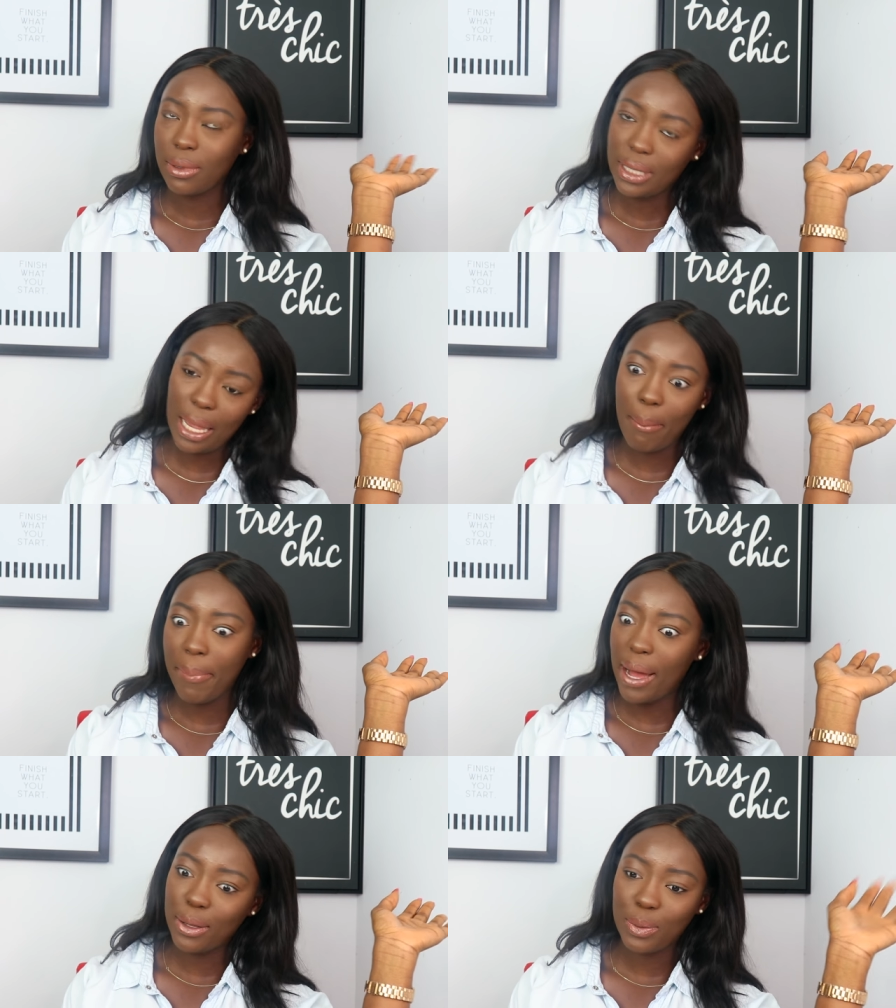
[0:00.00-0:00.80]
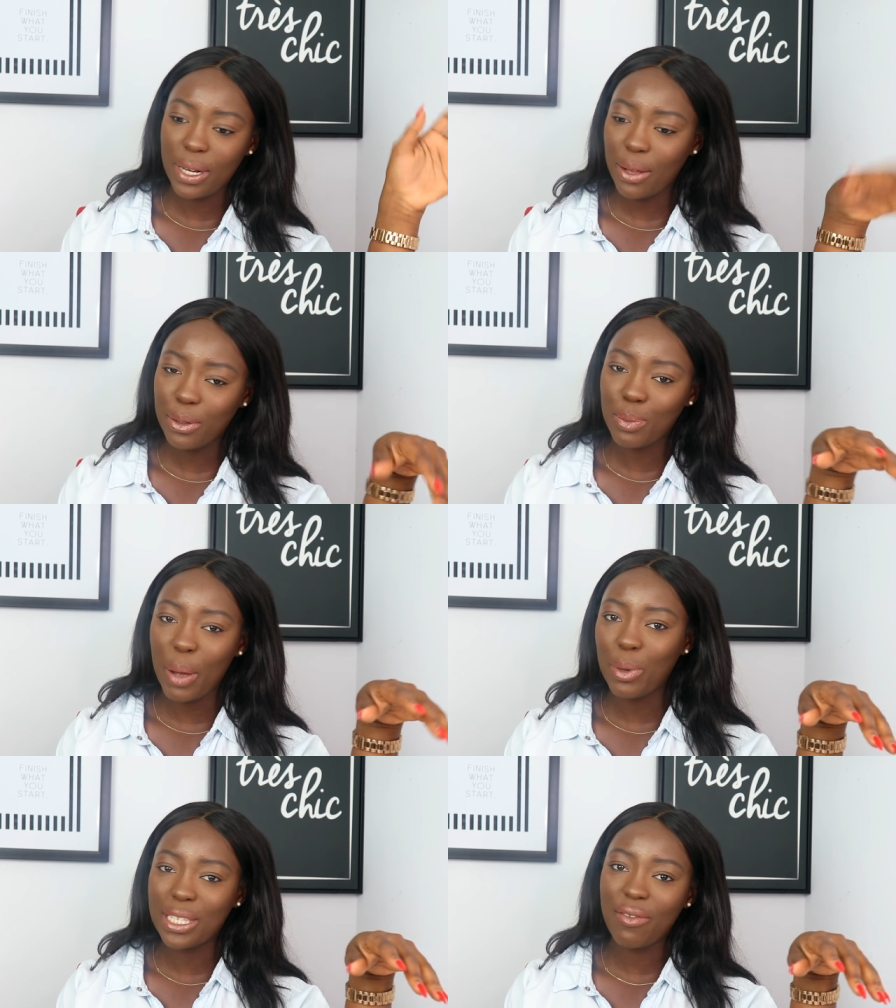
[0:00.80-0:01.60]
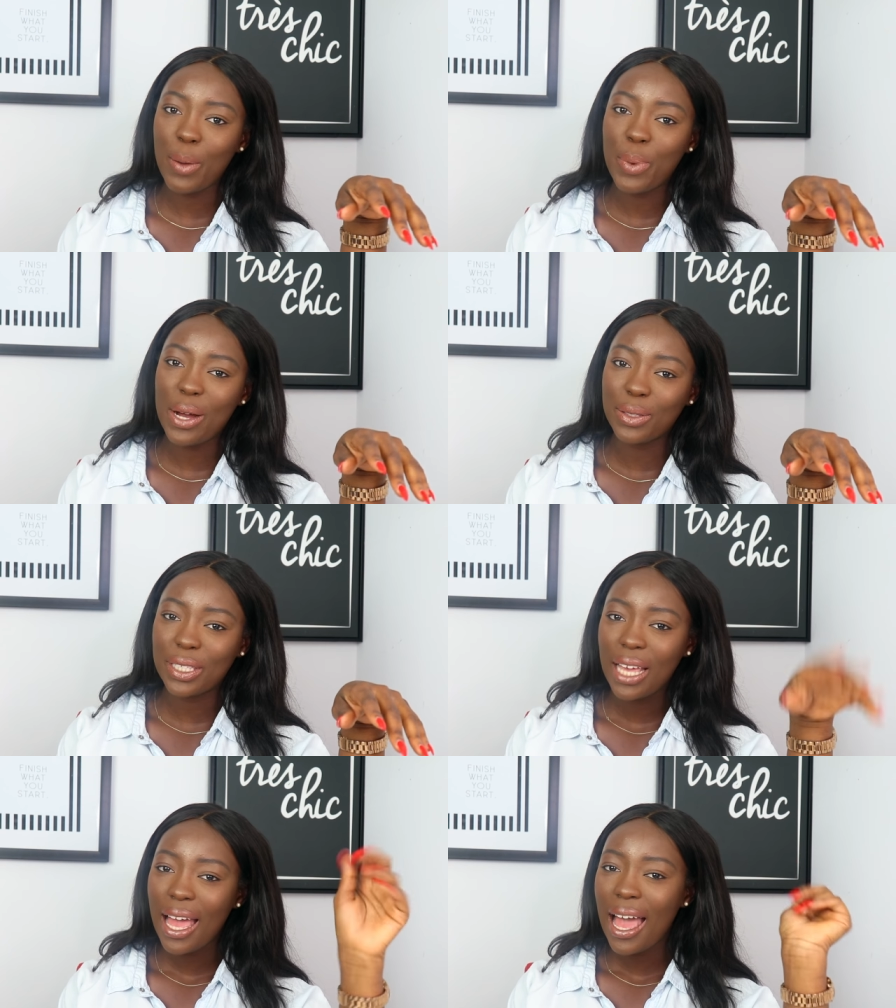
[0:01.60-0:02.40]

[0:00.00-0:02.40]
10 pounds, when I lose my whatever pounds,